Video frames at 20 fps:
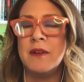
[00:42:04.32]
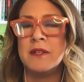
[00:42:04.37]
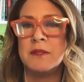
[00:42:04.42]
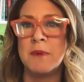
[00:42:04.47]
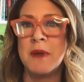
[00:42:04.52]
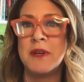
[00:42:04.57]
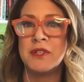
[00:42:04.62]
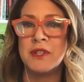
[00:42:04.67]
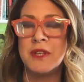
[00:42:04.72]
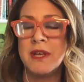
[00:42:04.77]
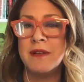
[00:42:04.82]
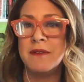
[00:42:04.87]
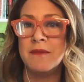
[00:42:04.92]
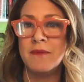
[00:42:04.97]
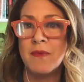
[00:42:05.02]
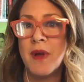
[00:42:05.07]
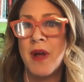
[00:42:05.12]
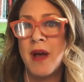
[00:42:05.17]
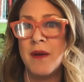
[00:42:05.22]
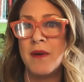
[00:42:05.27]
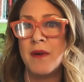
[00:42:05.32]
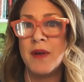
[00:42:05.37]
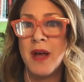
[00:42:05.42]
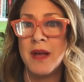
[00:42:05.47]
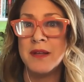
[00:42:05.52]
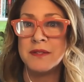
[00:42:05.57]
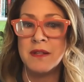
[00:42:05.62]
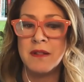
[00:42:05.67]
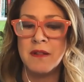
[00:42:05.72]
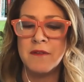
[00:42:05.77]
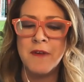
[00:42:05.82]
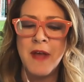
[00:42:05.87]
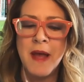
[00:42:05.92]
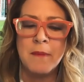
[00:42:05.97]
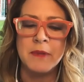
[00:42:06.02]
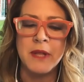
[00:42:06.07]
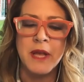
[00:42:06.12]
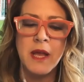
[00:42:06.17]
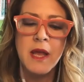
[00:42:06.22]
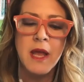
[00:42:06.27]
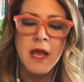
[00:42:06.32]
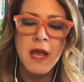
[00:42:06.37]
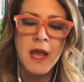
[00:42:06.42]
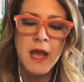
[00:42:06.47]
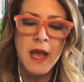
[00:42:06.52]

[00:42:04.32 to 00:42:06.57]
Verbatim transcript: especially uh, us and the family.